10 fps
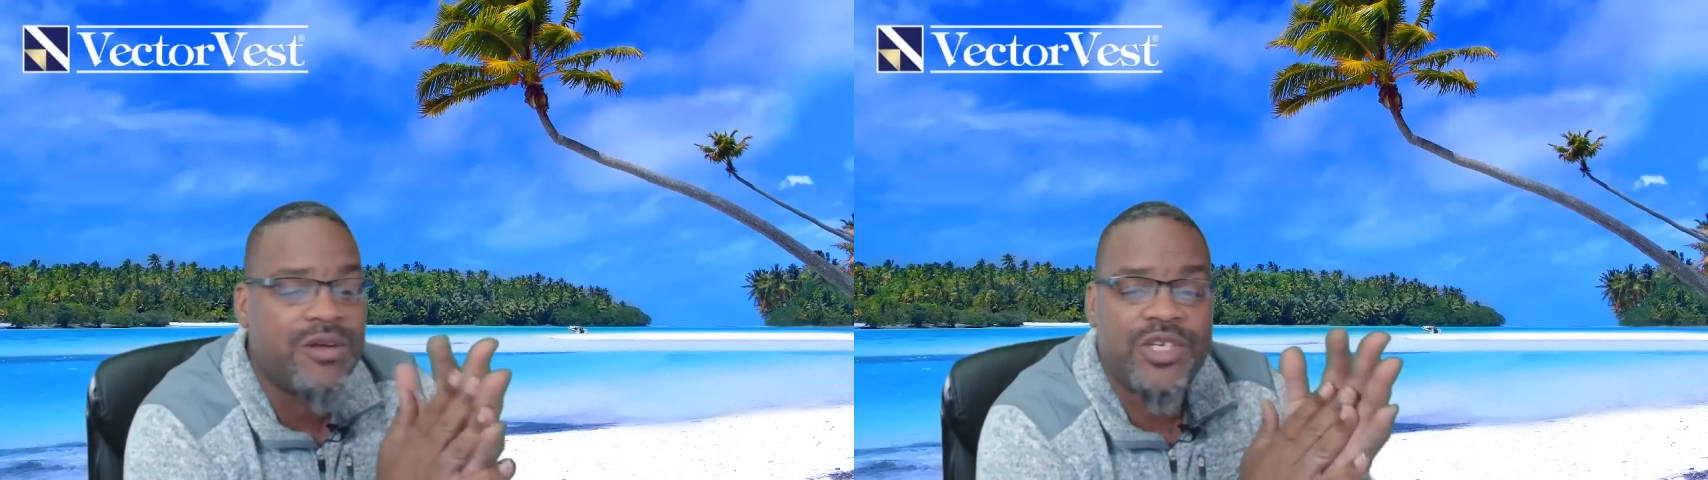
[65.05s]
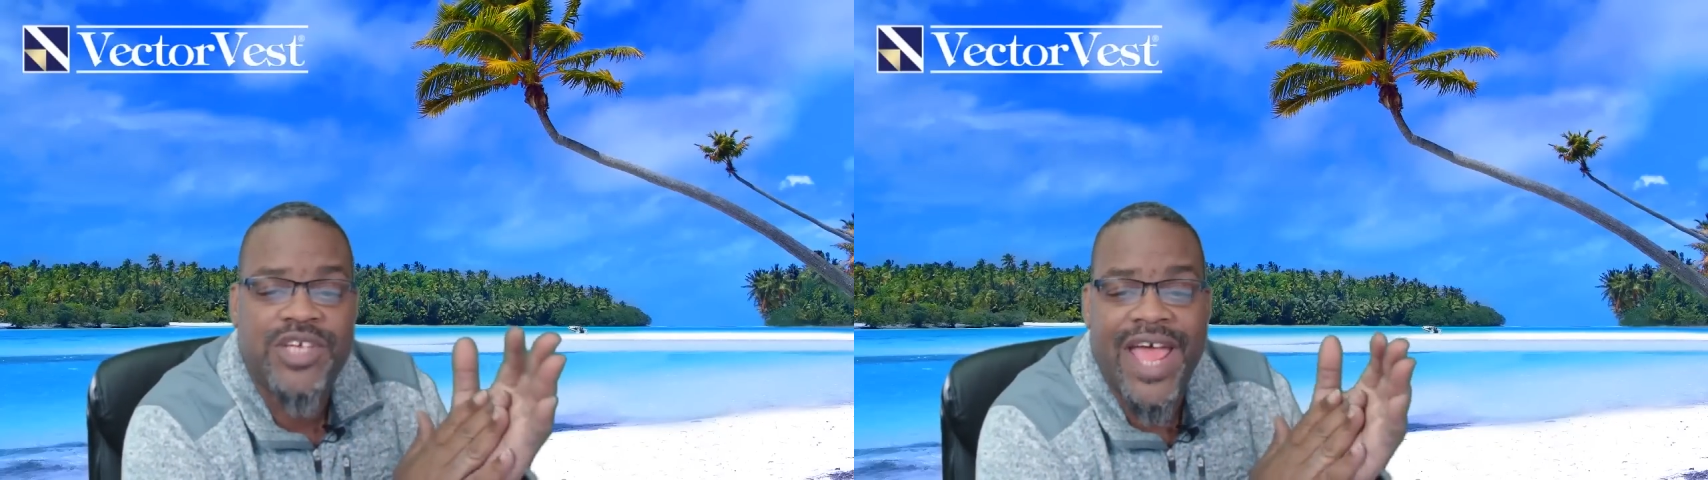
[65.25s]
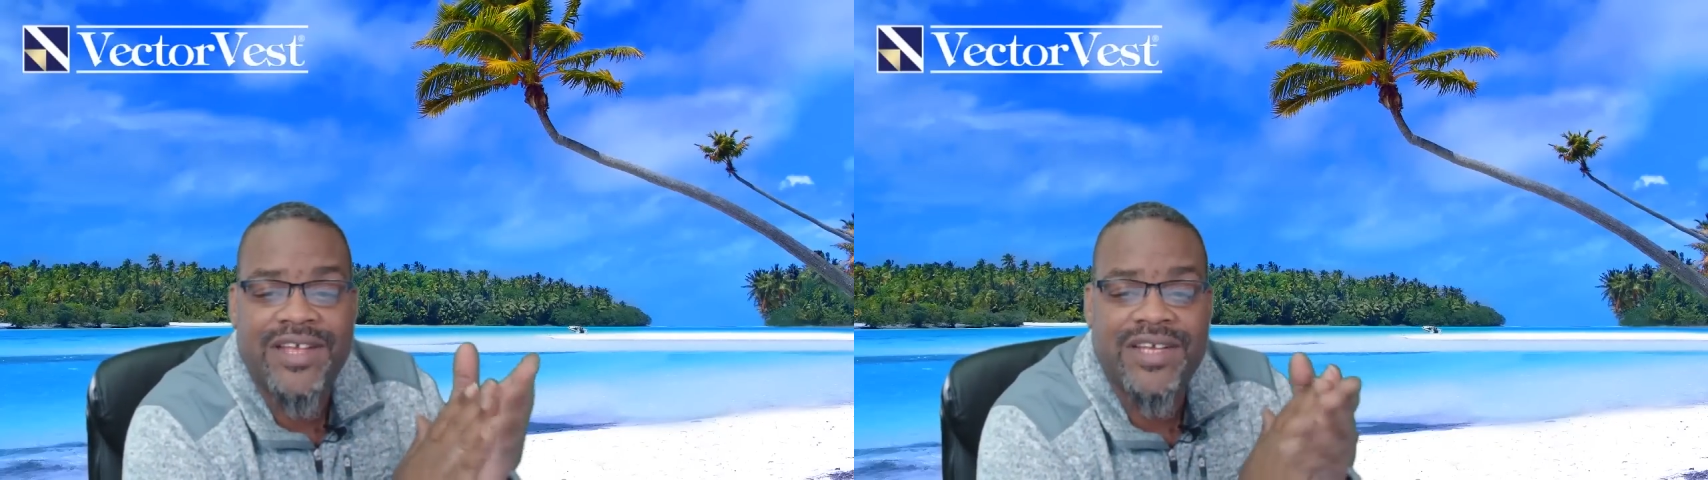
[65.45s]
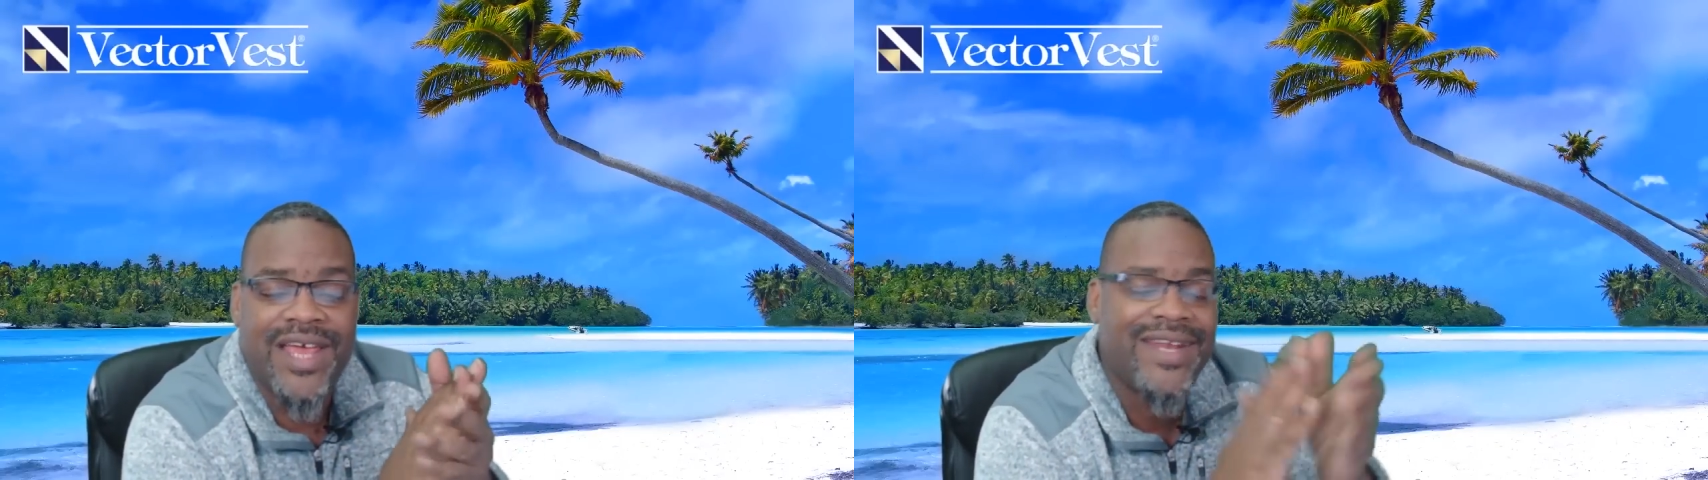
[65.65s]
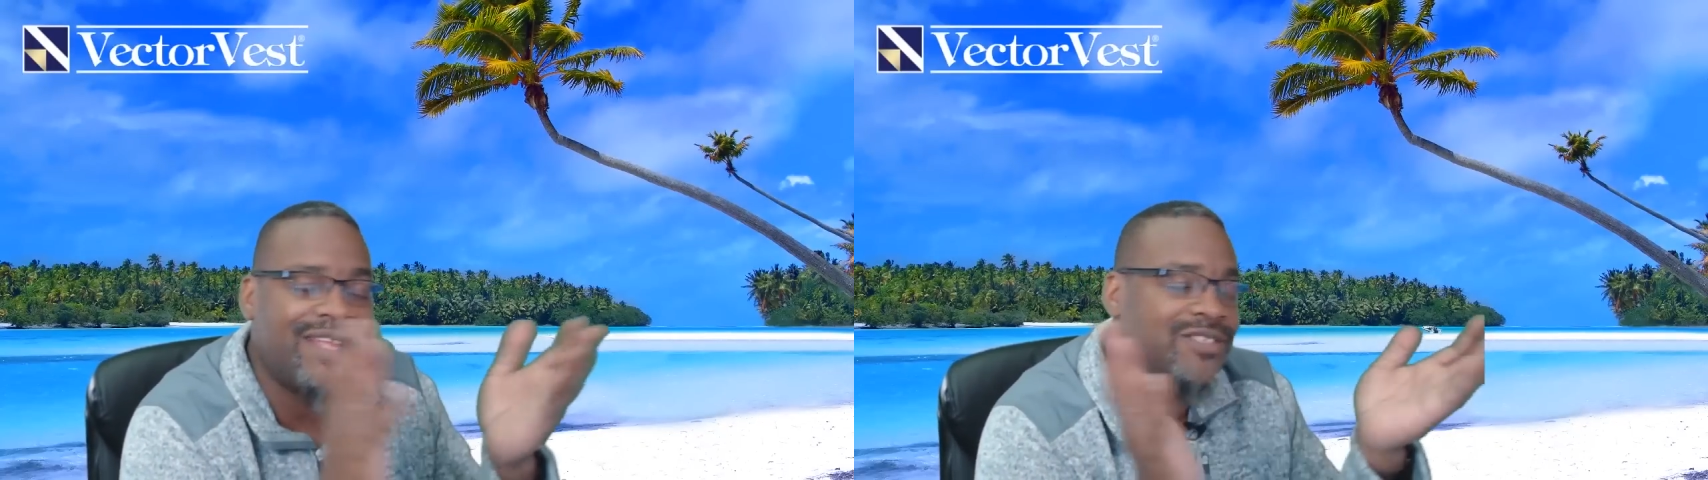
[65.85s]
to chat
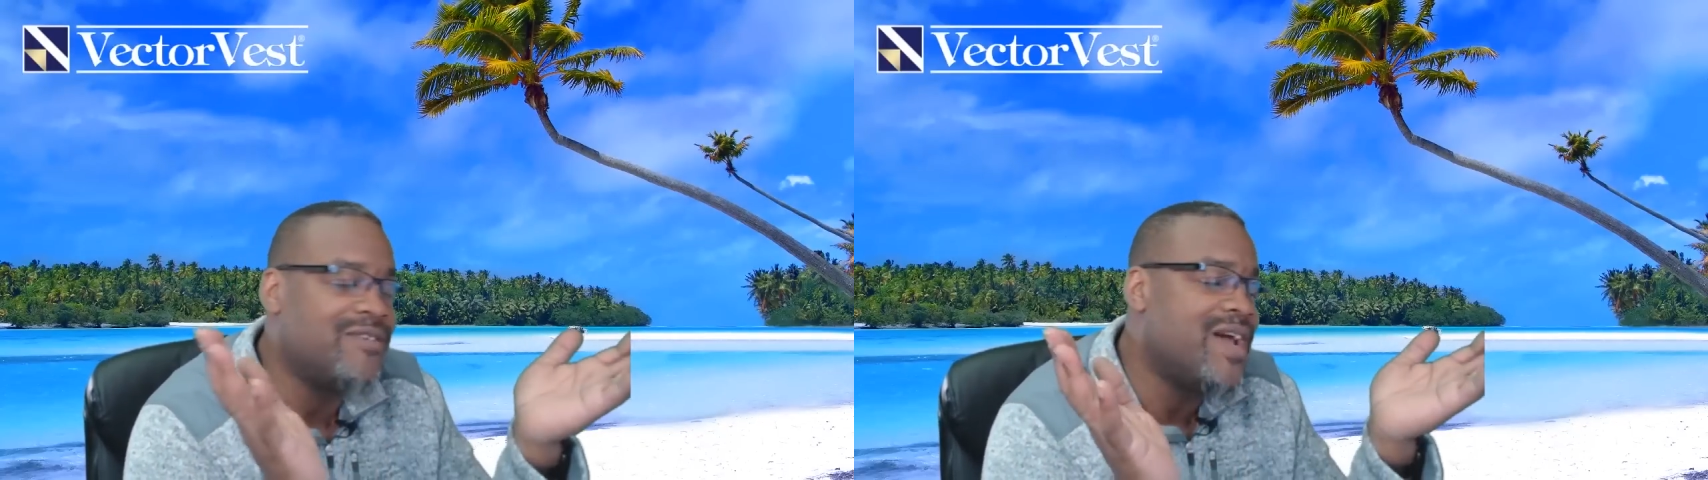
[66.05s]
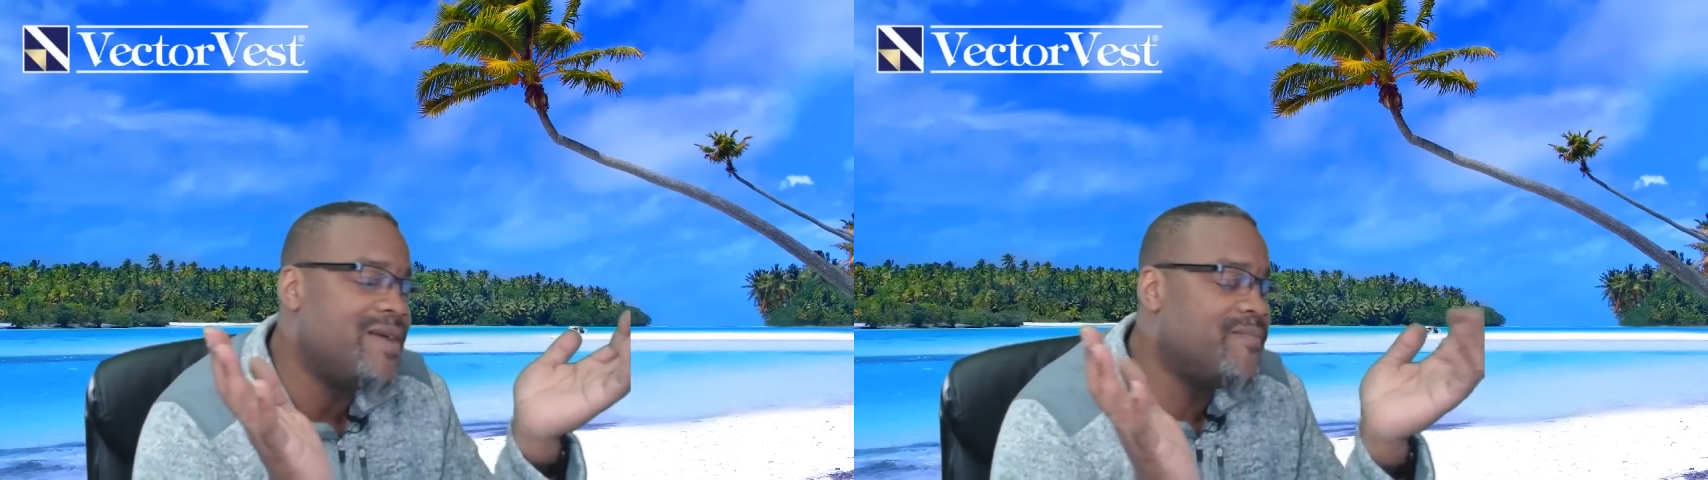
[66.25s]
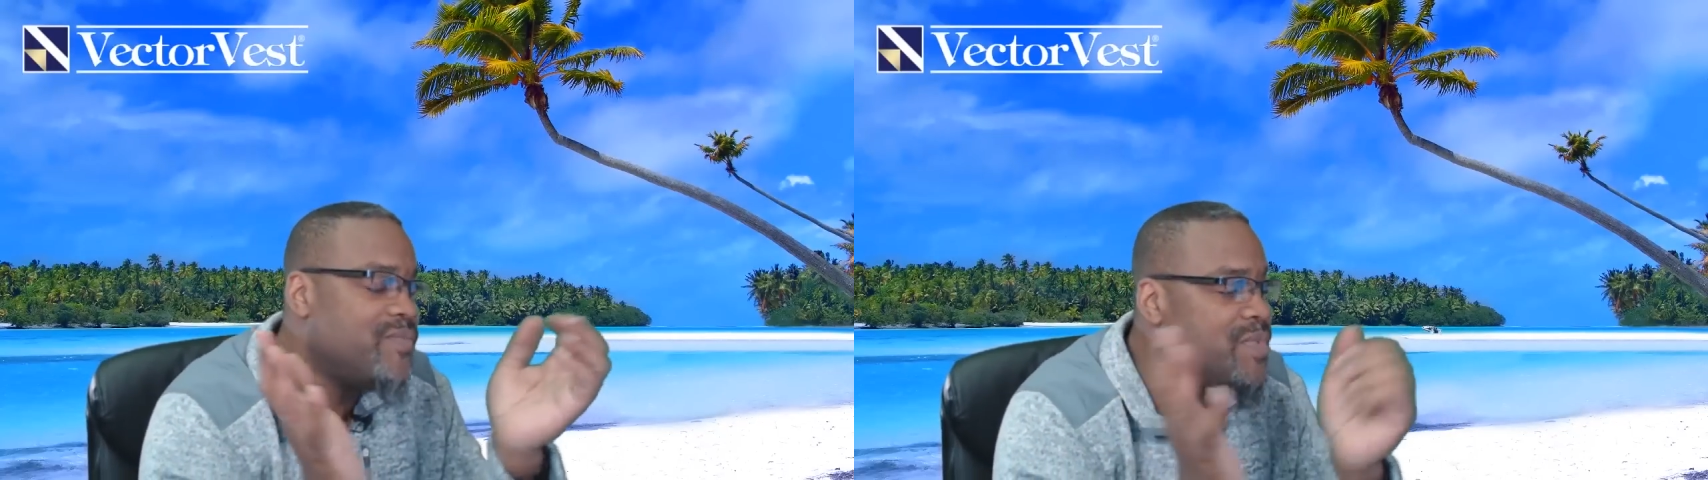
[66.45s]
today. That's all right.